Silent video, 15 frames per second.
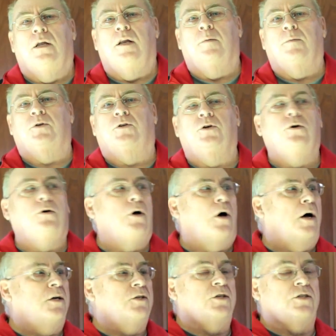Number 2
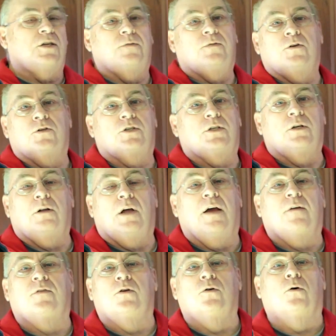cause is if you still
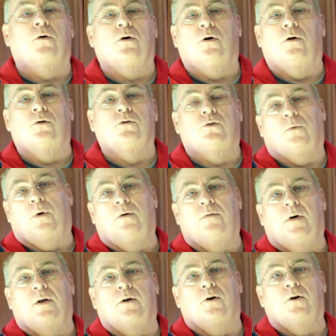have the Norcold
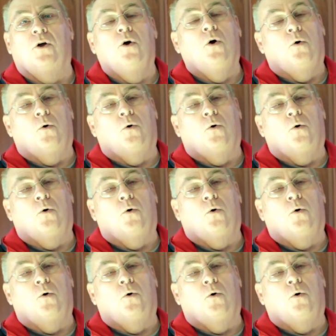1200